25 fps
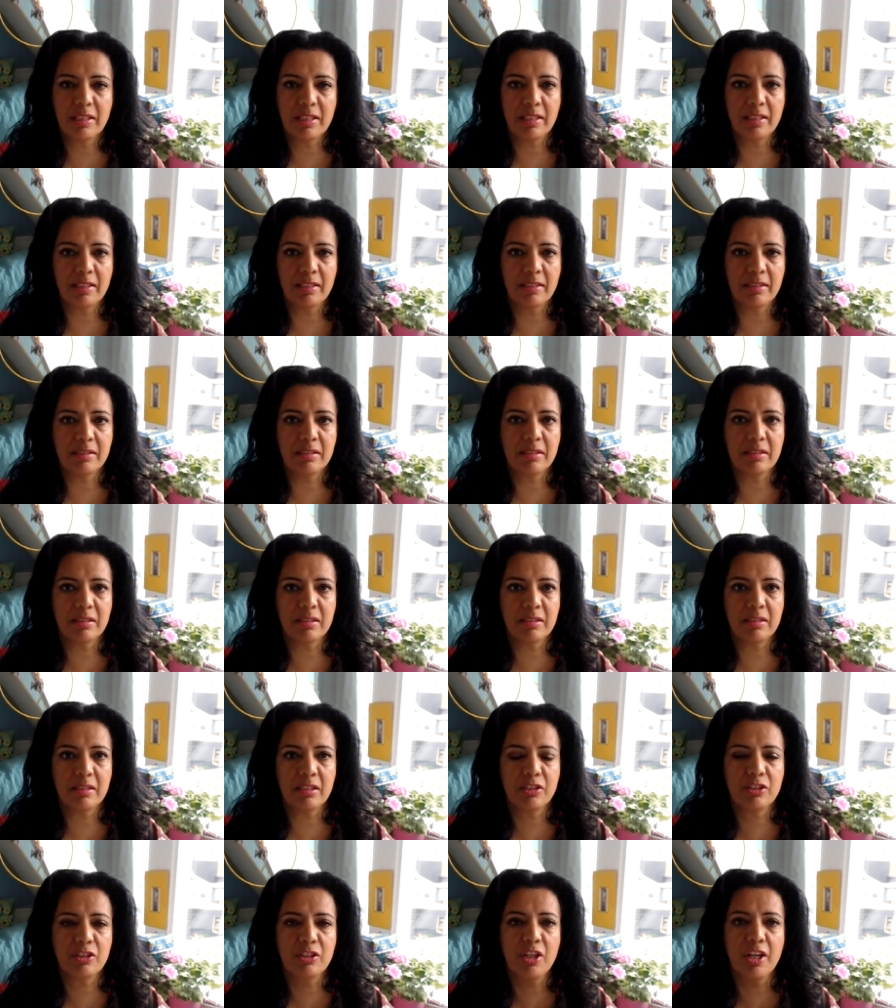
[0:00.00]
and
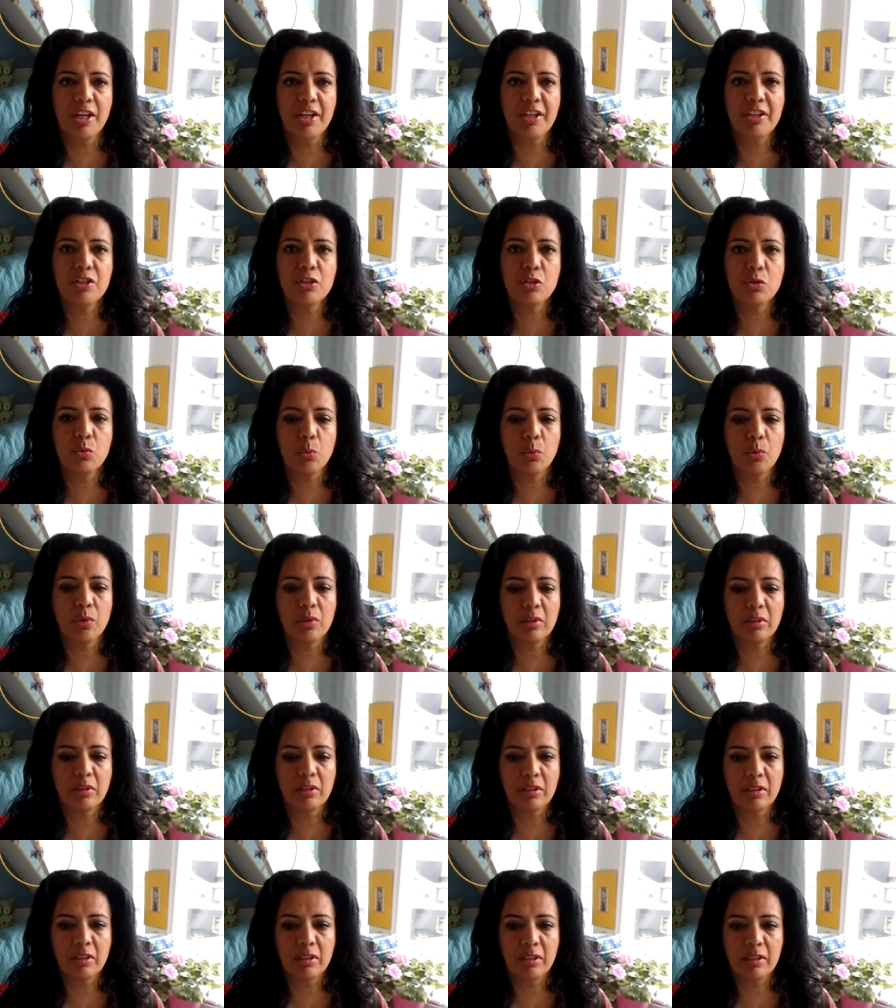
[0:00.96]
the change
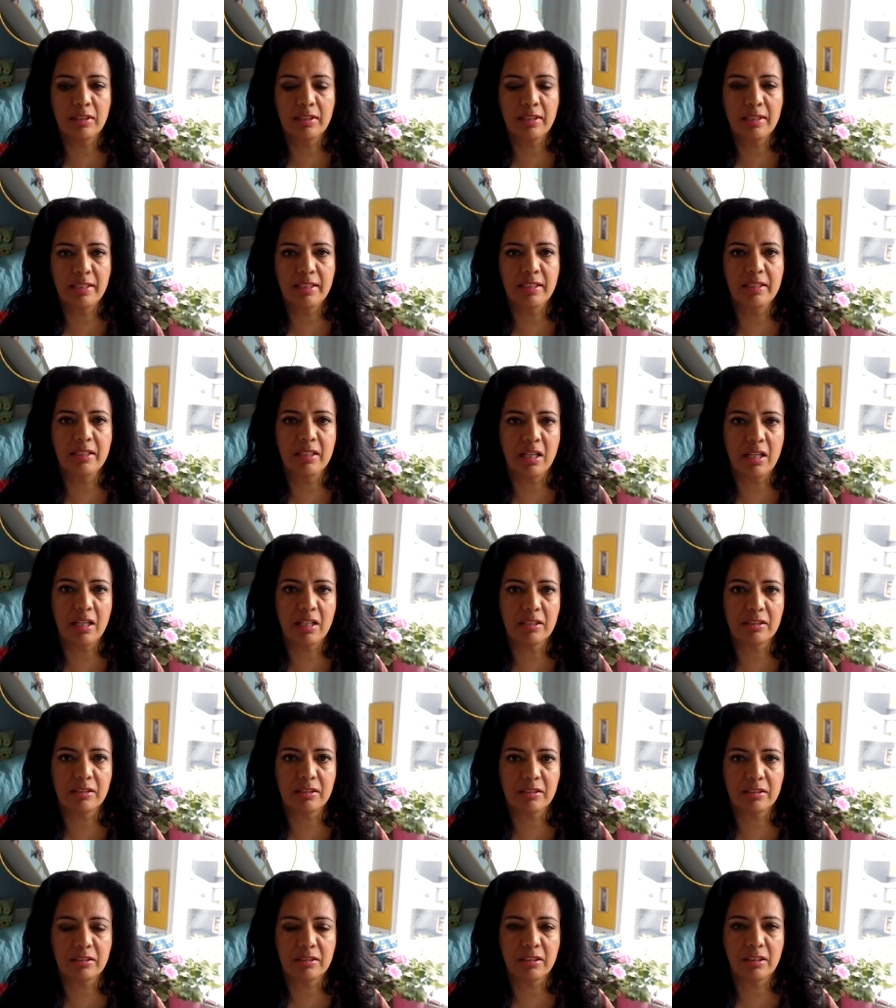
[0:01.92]
will lead
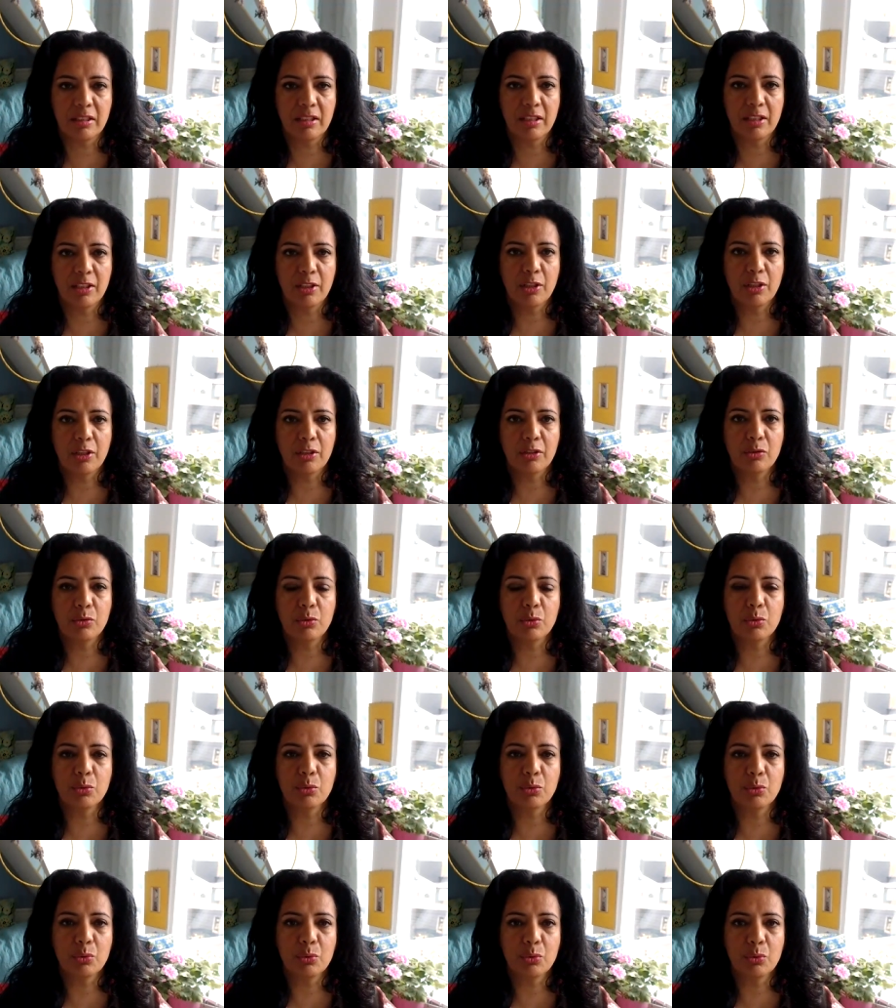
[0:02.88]
us
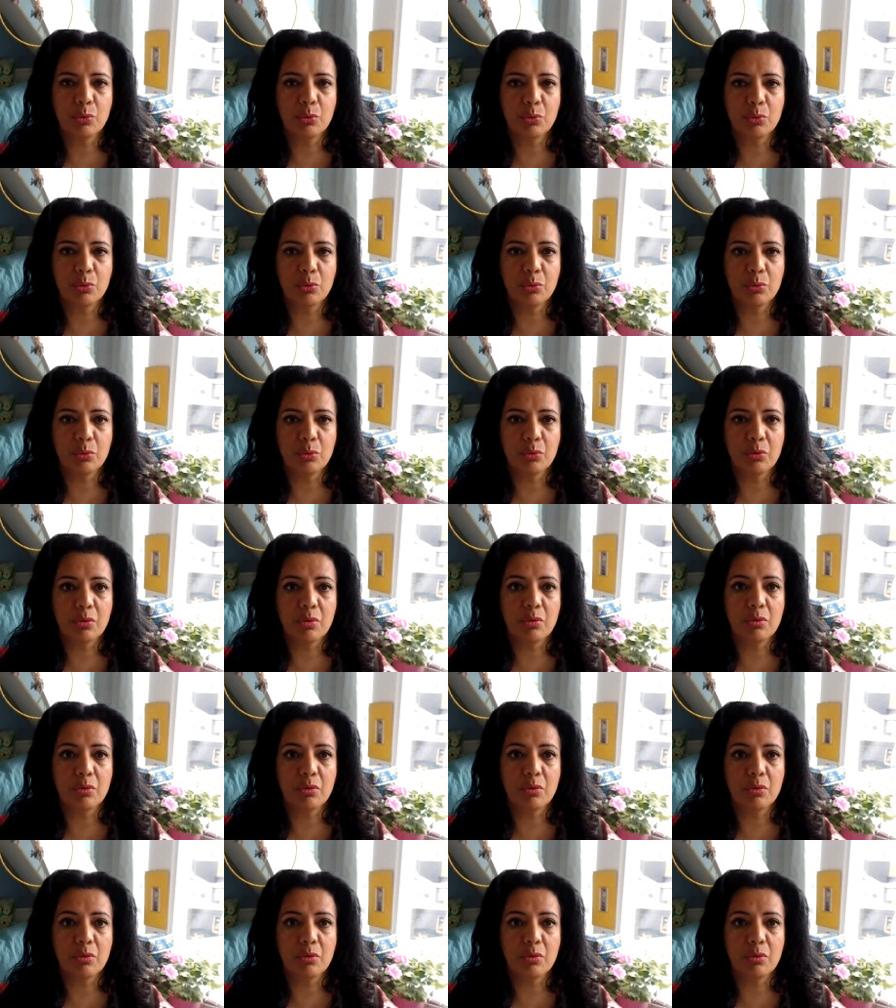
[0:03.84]
to